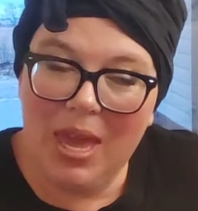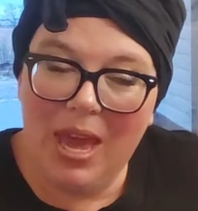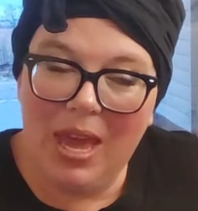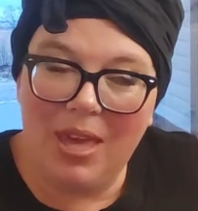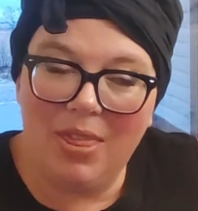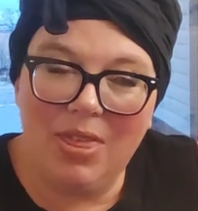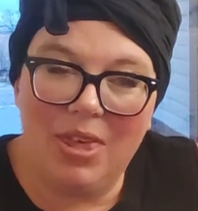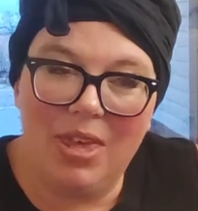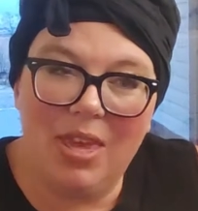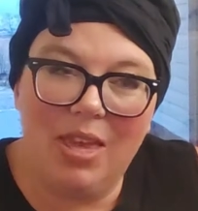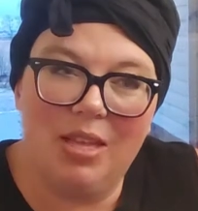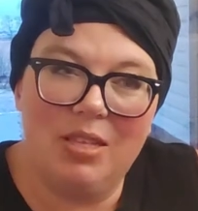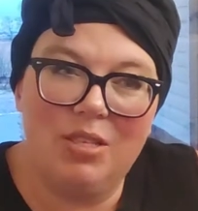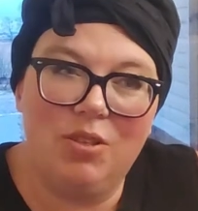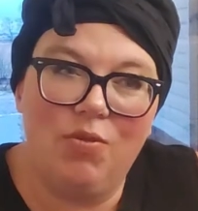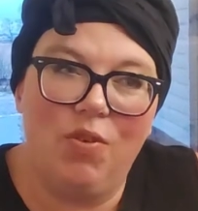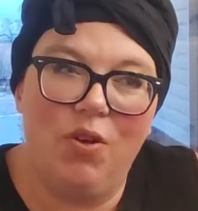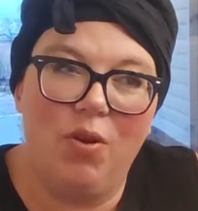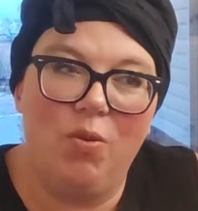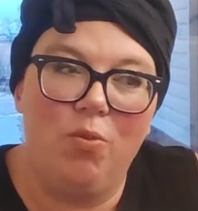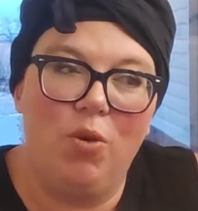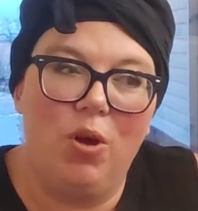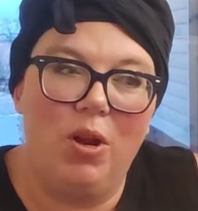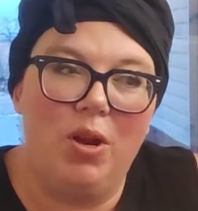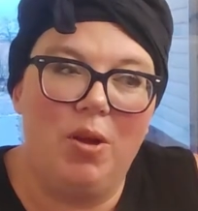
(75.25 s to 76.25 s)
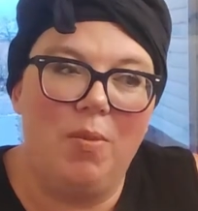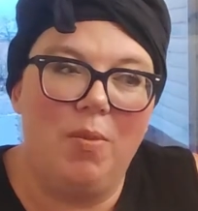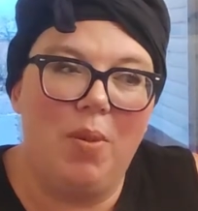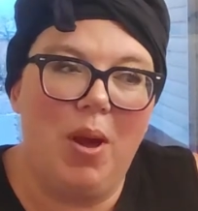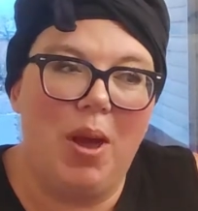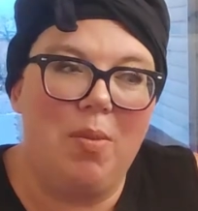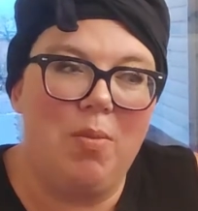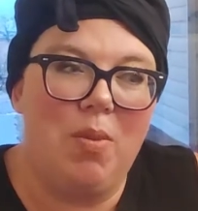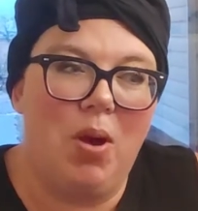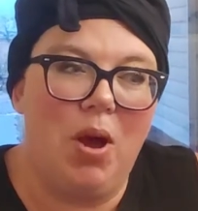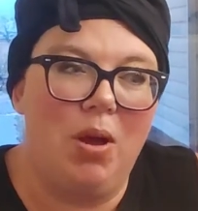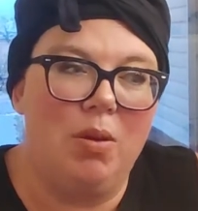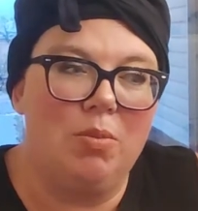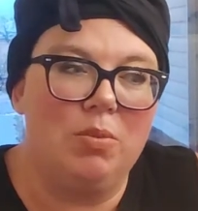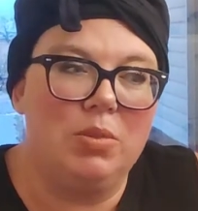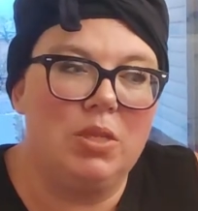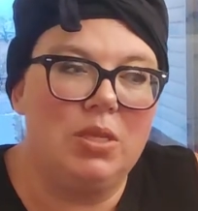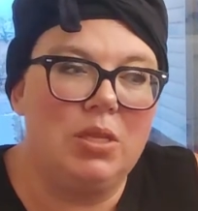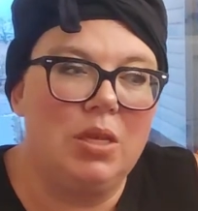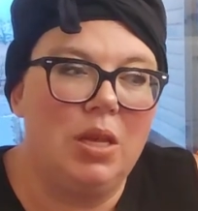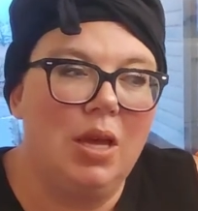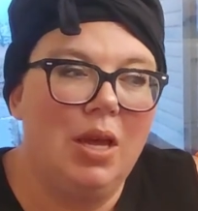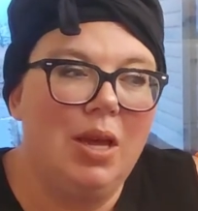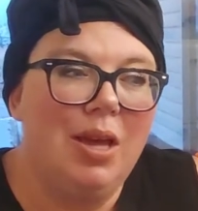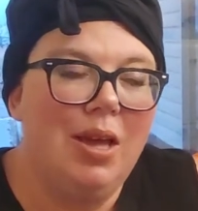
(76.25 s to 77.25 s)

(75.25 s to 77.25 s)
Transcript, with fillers: I think it's from one of my mom's